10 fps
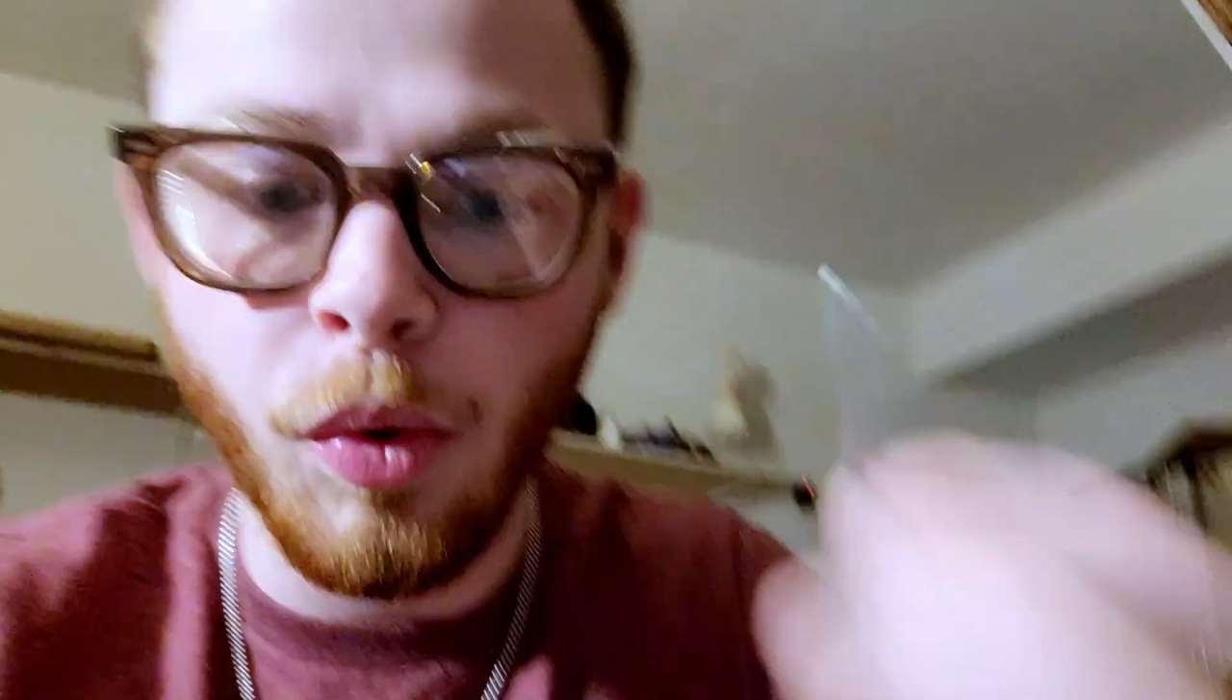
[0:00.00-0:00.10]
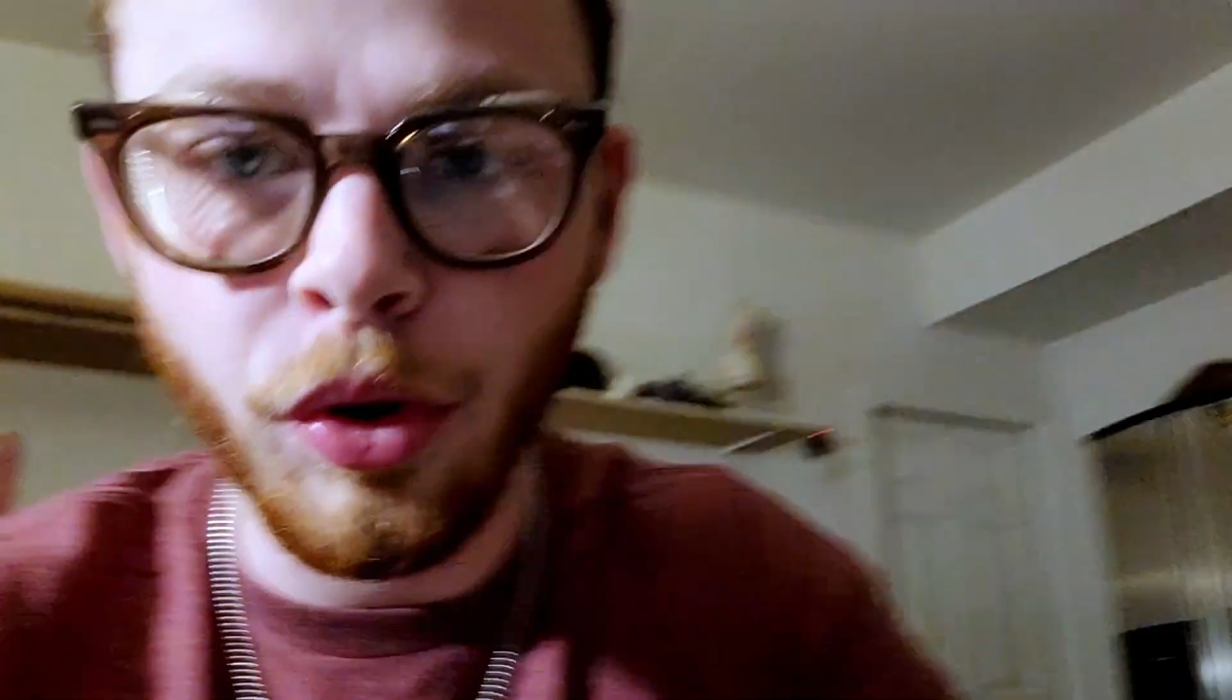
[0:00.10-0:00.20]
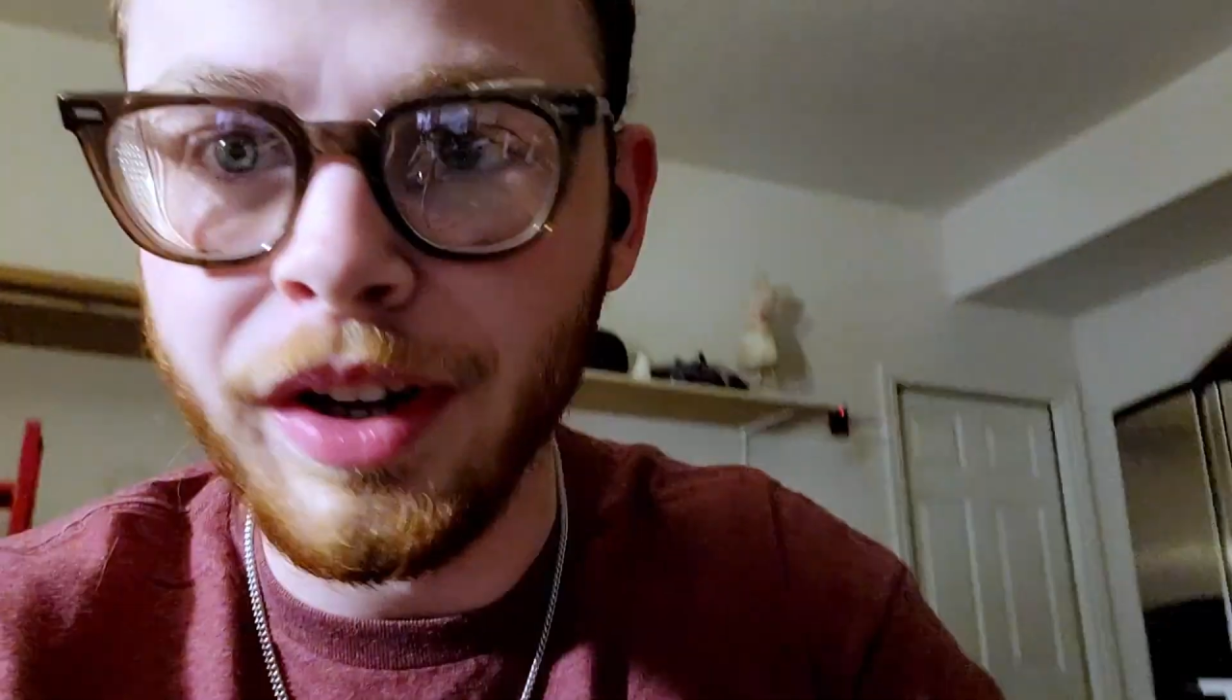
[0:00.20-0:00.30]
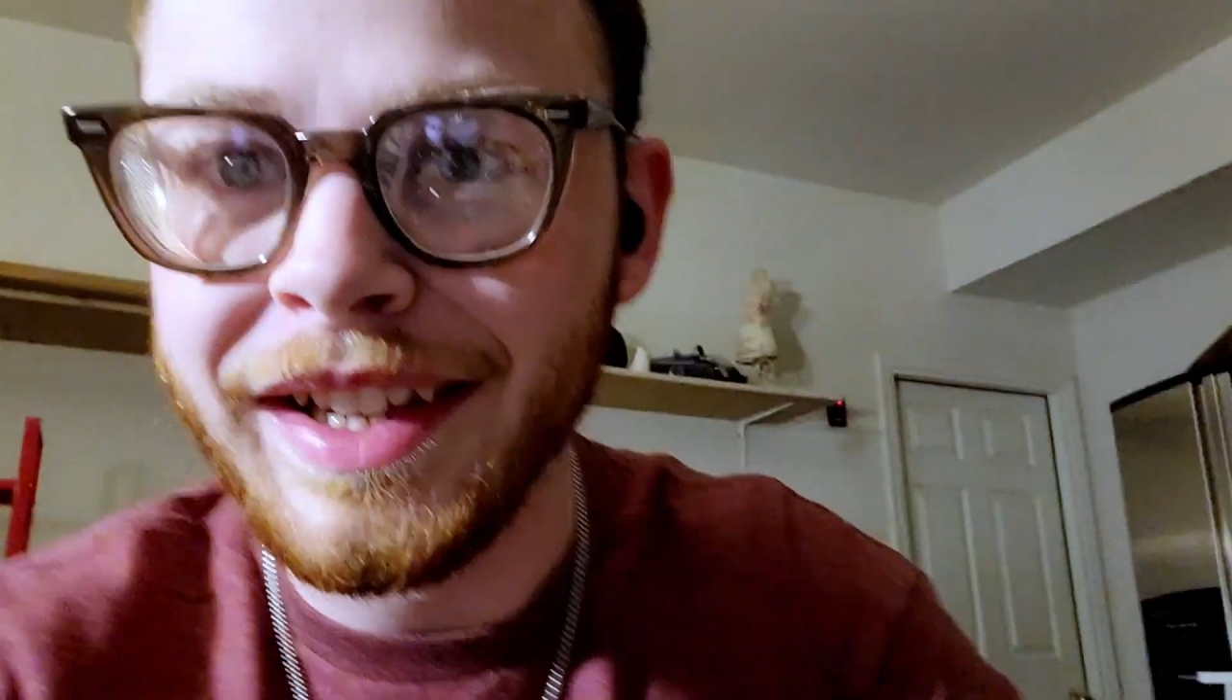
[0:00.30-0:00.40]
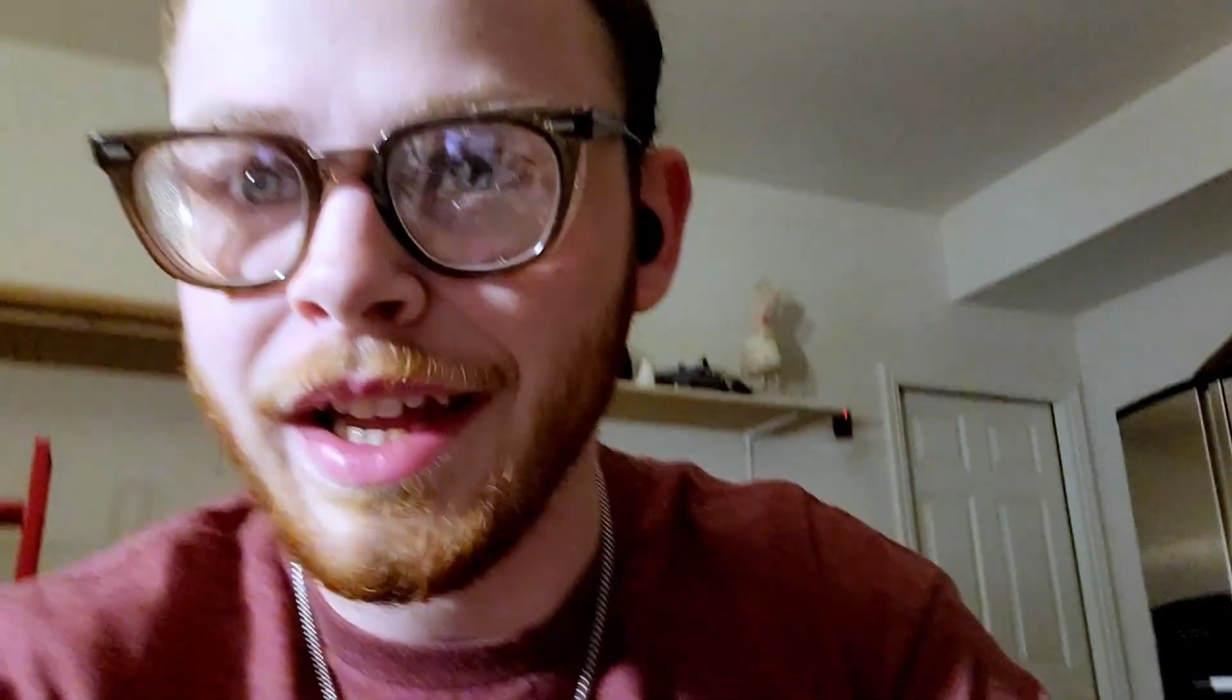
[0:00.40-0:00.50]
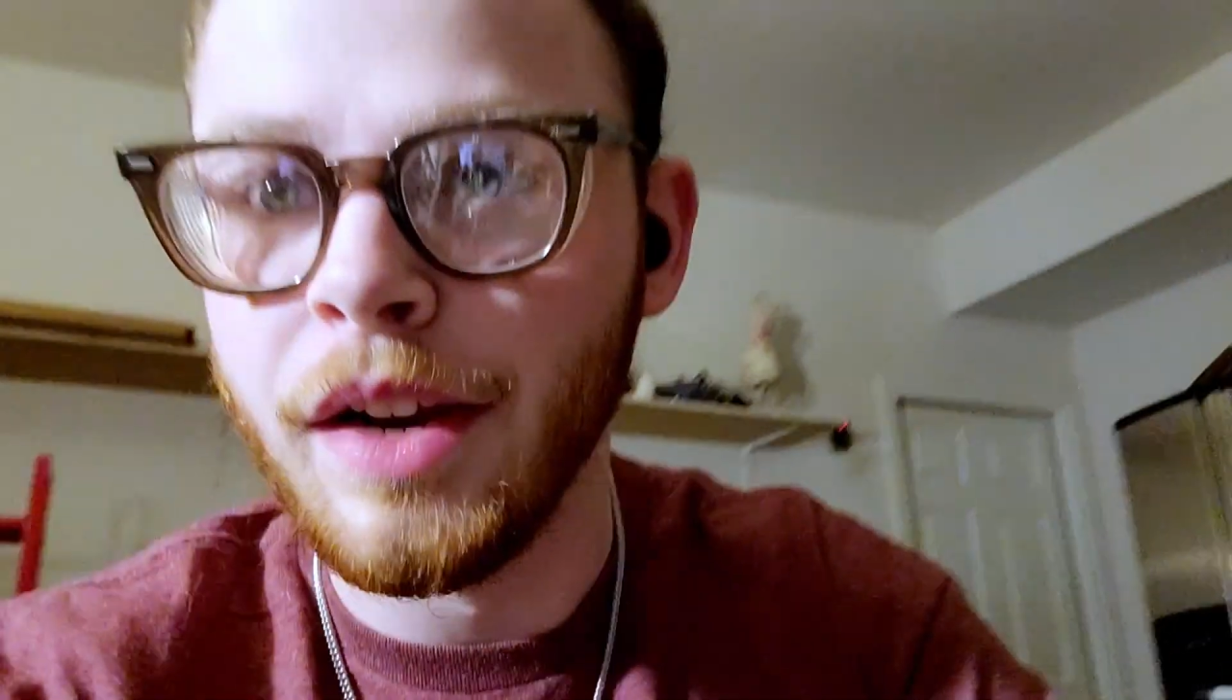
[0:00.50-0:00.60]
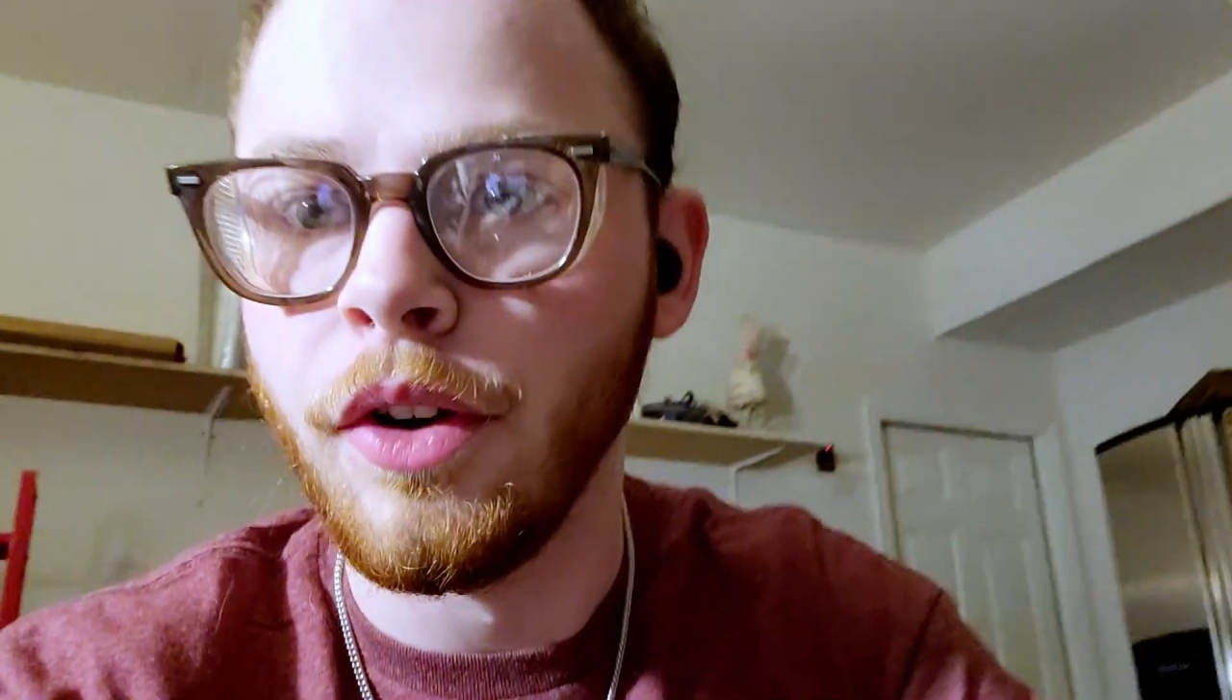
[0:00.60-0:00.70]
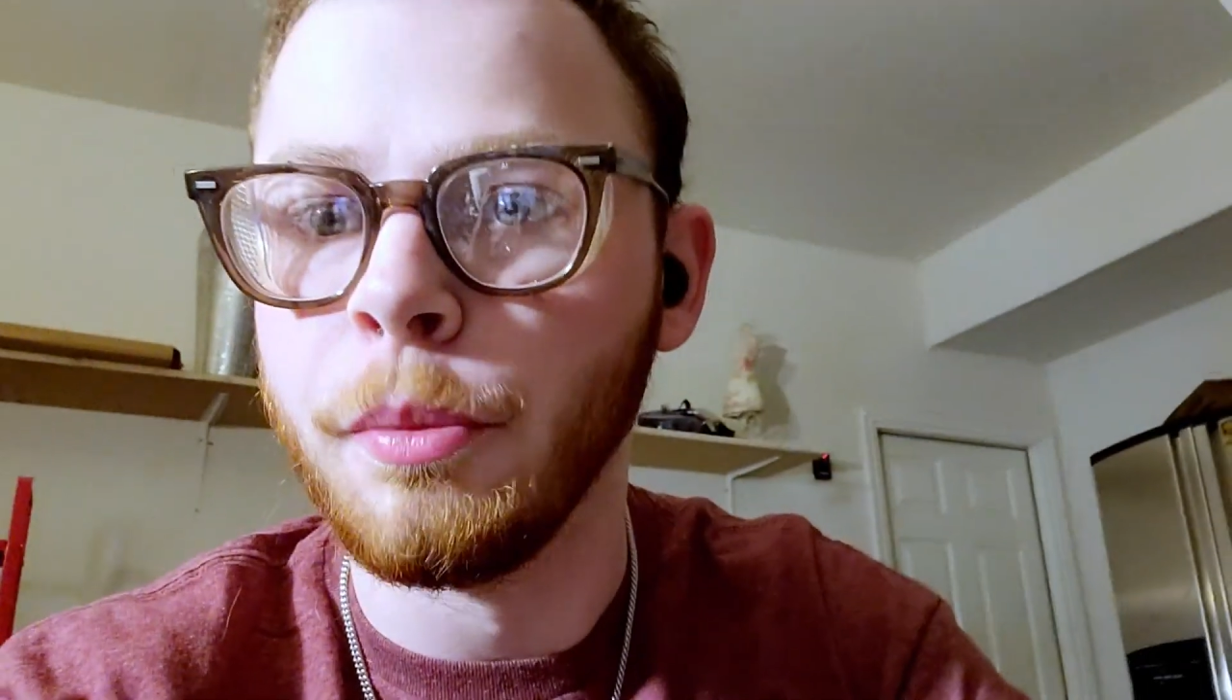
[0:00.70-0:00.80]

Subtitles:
or any kind of